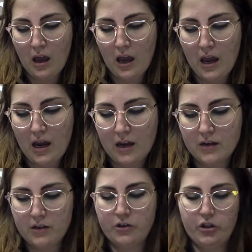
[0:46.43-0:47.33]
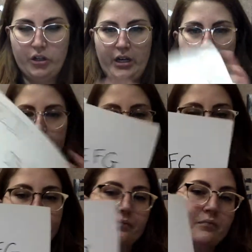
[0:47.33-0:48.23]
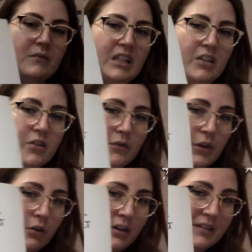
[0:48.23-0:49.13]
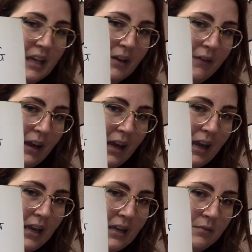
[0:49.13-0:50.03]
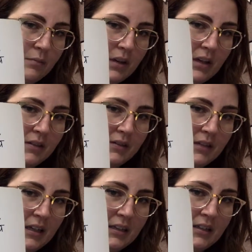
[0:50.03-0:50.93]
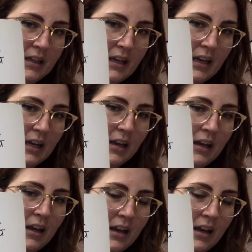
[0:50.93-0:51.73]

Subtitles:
and G. So if you notice, I have A, B, C, D,